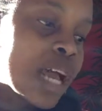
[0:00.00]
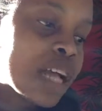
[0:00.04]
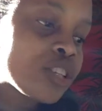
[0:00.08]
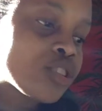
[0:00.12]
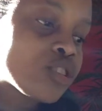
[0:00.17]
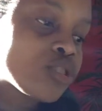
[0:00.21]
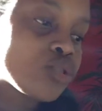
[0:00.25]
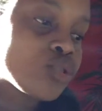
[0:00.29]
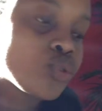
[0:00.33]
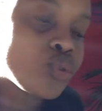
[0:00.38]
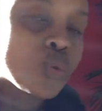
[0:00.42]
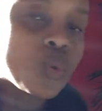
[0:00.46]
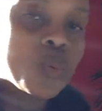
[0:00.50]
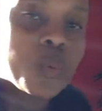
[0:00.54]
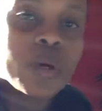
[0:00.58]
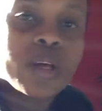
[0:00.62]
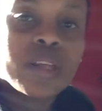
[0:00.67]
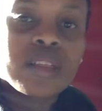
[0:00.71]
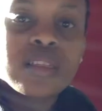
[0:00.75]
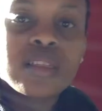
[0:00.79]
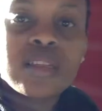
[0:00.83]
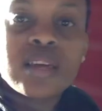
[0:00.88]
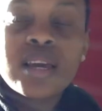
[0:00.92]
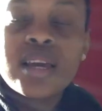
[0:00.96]
had to do
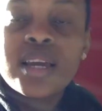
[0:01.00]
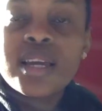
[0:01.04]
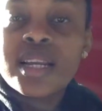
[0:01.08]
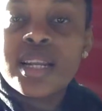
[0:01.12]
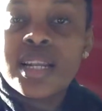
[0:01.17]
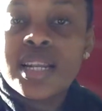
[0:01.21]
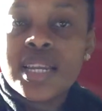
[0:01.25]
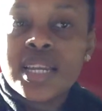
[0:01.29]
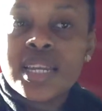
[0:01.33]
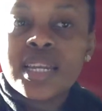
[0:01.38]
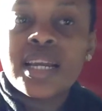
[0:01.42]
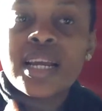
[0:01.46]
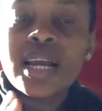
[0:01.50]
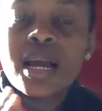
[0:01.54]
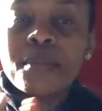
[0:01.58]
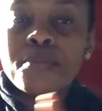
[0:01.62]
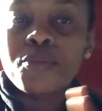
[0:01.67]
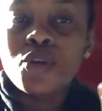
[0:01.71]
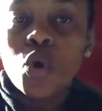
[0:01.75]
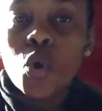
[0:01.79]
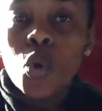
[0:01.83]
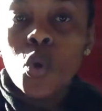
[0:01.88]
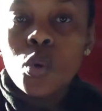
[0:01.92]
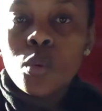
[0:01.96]
with cleaning up
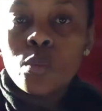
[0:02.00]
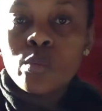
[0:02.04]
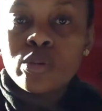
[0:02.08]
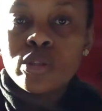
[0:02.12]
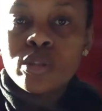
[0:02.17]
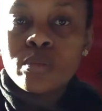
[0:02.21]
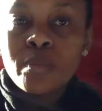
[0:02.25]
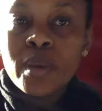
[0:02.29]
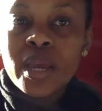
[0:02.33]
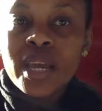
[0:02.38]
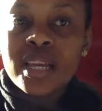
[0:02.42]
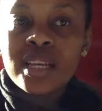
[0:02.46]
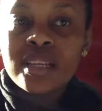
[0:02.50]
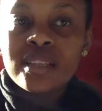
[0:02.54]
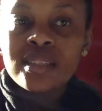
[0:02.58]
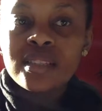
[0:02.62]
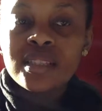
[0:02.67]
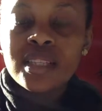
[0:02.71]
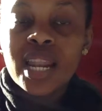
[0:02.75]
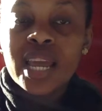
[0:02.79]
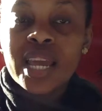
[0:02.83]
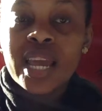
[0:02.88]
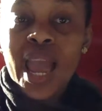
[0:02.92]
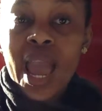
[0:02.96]
your home
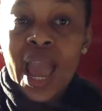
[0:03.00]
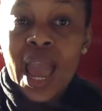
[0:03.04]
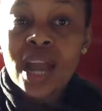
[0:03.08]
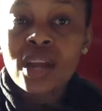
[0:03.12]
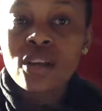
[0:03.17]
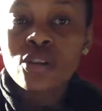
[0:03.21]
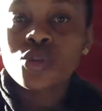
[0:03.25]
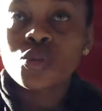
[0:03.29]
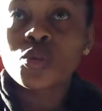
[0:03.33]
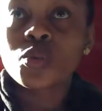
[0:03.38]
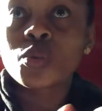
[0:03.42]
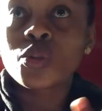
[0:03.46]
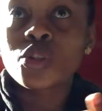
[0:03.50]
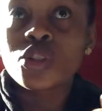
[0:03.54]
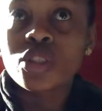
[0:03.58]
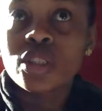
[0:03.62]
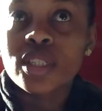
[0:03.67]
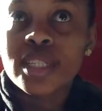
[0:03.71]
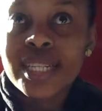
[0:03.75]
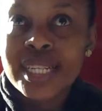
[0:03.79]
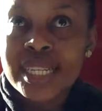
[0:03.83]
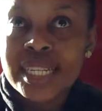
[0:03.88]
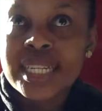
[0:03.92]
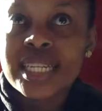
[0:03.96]
space, like actual
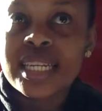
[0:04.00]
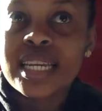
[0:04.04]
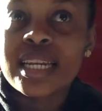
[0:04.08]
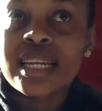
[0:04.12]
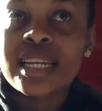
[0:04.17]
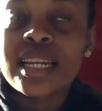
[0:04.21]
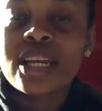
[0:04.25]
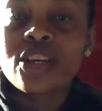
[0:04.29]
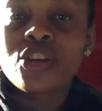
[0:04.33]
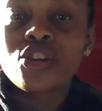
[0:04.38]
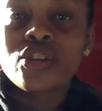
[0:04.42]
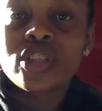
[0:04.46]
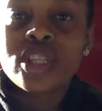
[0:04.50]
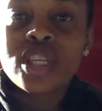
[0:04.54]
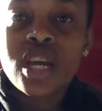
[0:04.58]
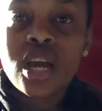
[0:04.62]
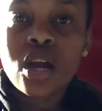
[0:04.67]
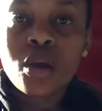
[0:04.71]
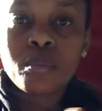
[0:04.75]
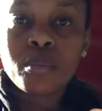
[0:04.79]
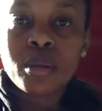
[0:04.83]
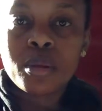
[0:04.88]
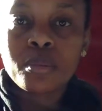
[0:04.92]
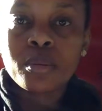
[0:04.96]
cleaning, like you see
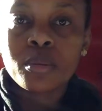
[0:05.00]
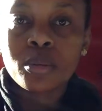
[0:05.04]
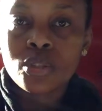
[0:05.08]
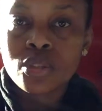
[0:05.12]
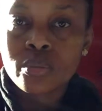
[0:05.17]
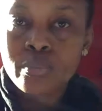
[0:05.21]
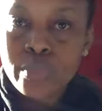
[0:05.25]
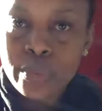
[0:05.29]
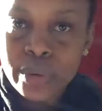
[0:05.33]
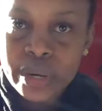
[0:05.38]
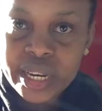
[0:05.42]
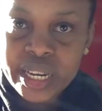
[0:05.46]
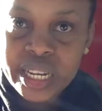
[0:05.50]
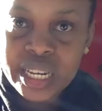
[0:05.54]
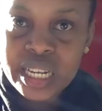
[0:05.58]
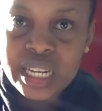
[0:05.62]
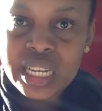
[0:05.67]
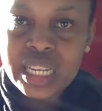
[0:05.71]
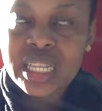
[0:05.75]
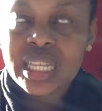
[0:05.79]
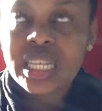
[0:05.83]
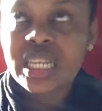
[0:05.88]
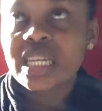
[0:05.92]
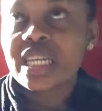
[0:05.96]
how people spring
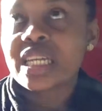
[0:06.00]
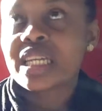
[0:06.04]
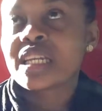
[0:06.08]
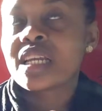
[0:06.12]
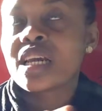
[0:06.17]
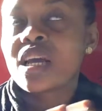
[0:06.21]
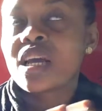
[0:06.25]
clean,